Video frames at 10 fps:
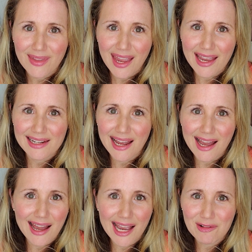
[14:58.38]
and
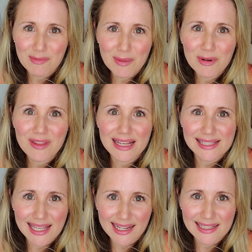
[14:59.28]
I remember that
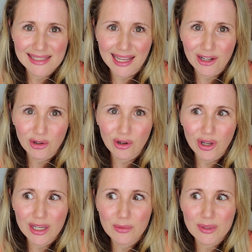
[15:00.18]
second cycle,
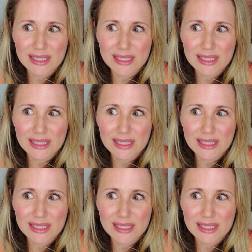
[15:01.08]
it